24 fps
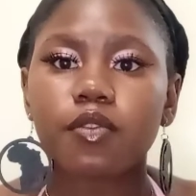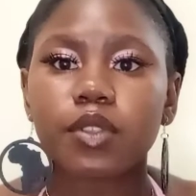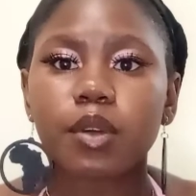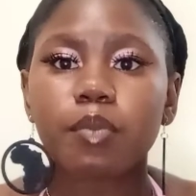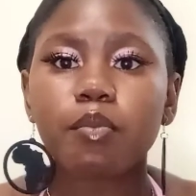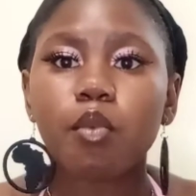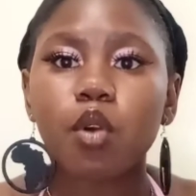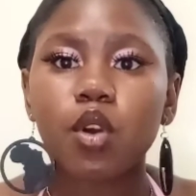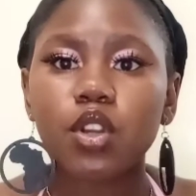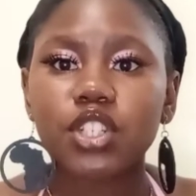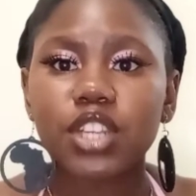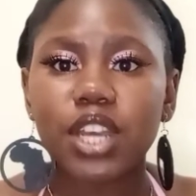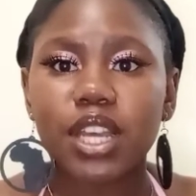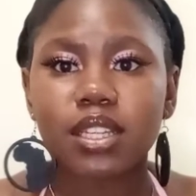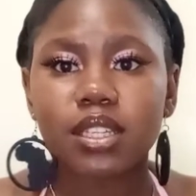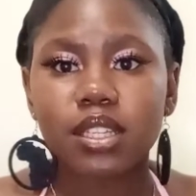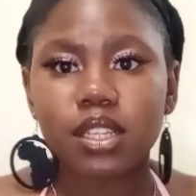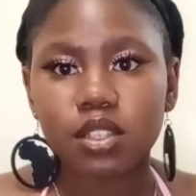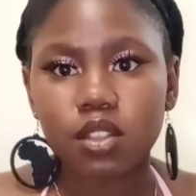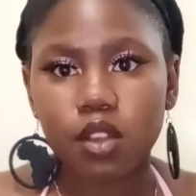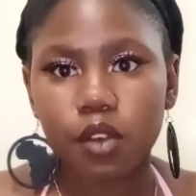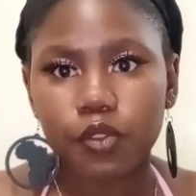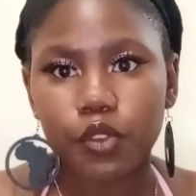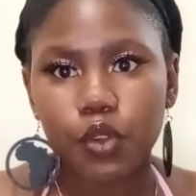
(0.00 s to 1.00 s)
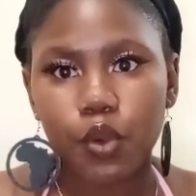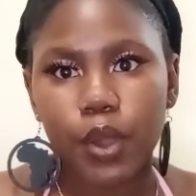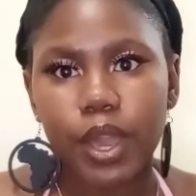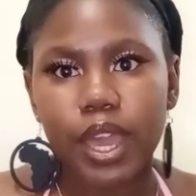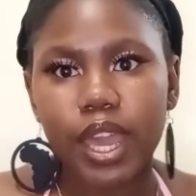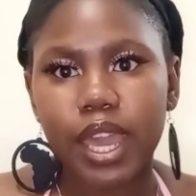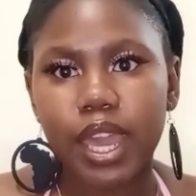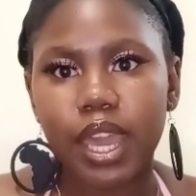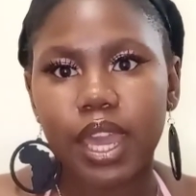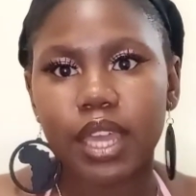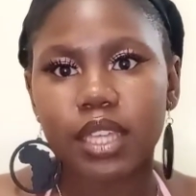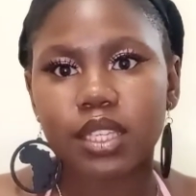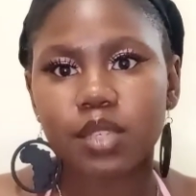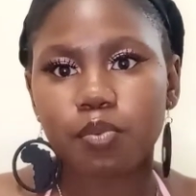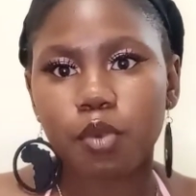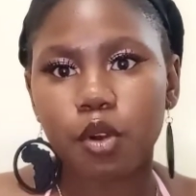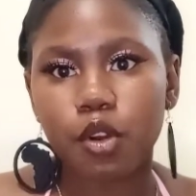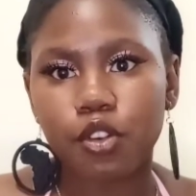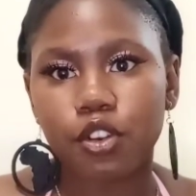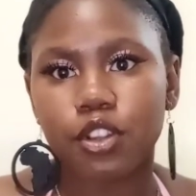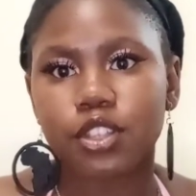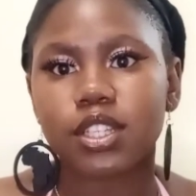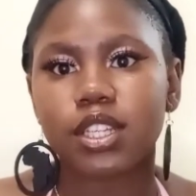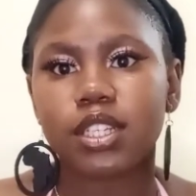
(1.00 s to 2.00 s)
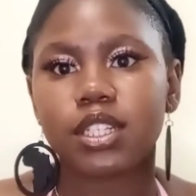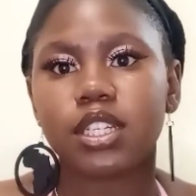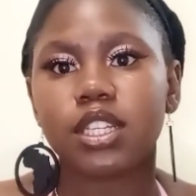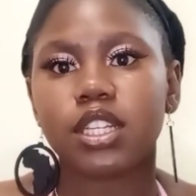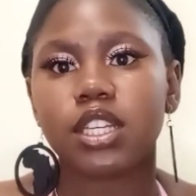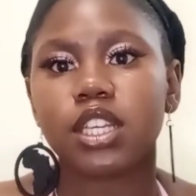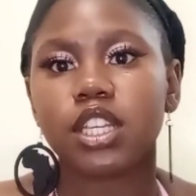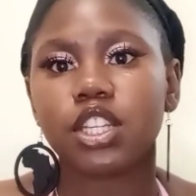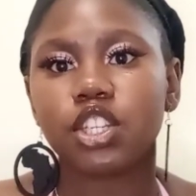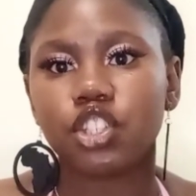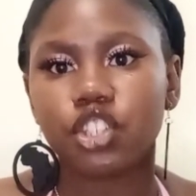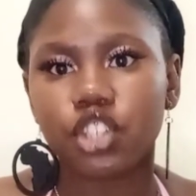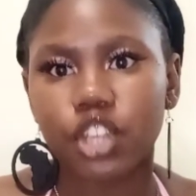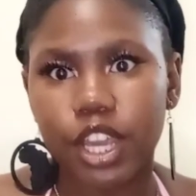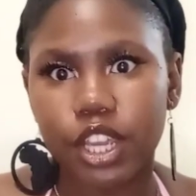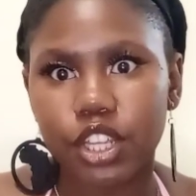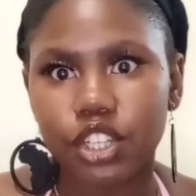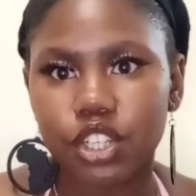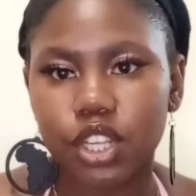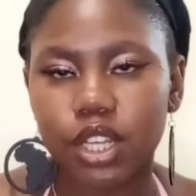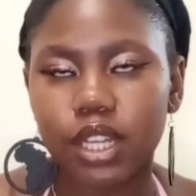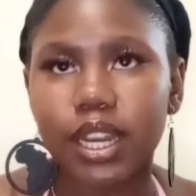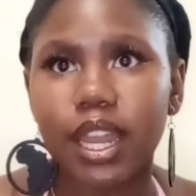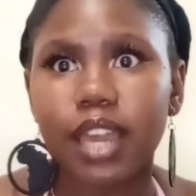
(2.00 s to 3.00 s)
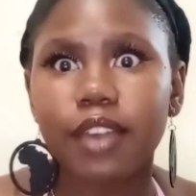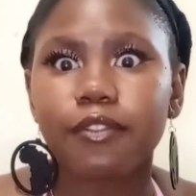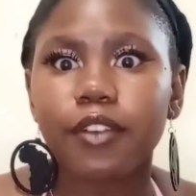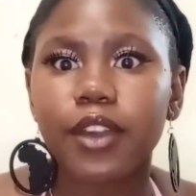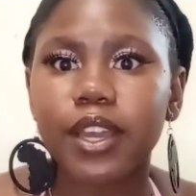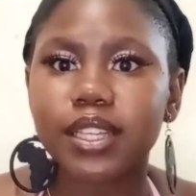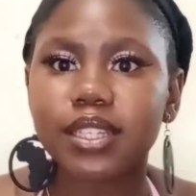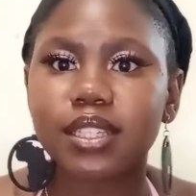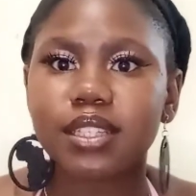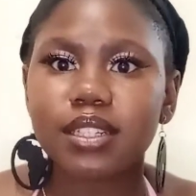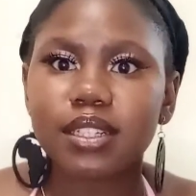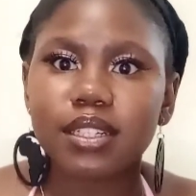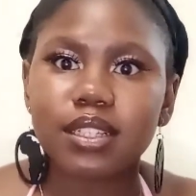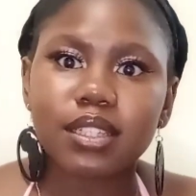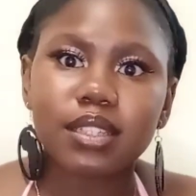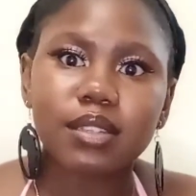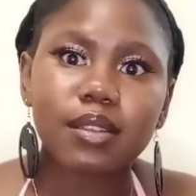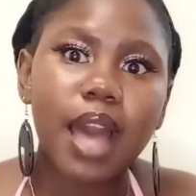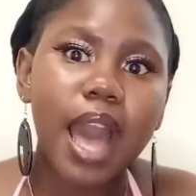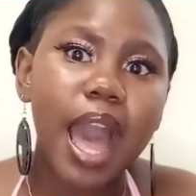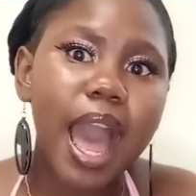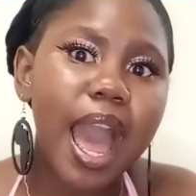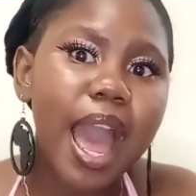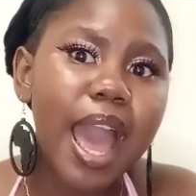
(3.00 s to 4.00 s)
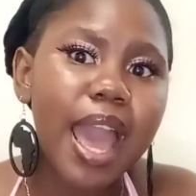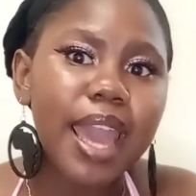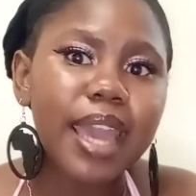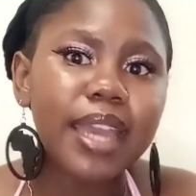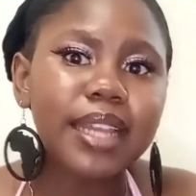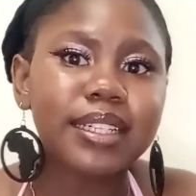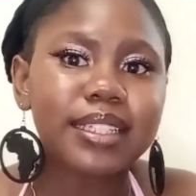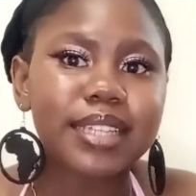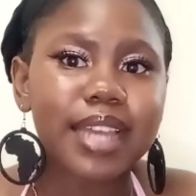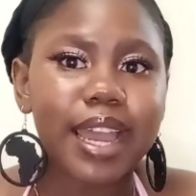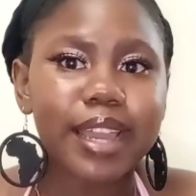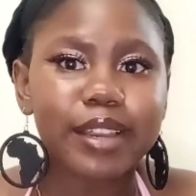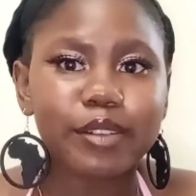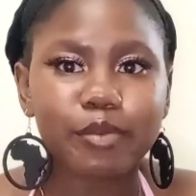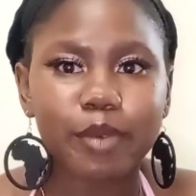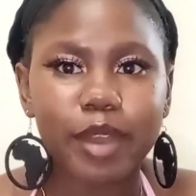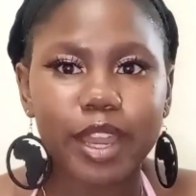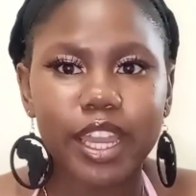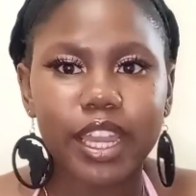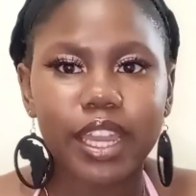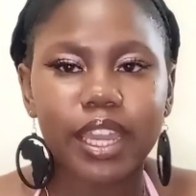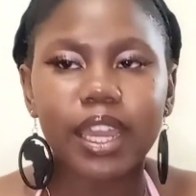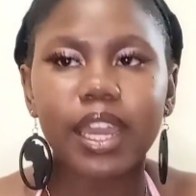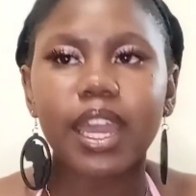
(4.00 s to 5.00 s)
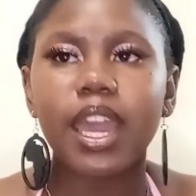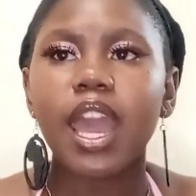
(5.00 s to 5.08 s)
more chances of your hair's porosity changing. Like for instance, I dyed my hair.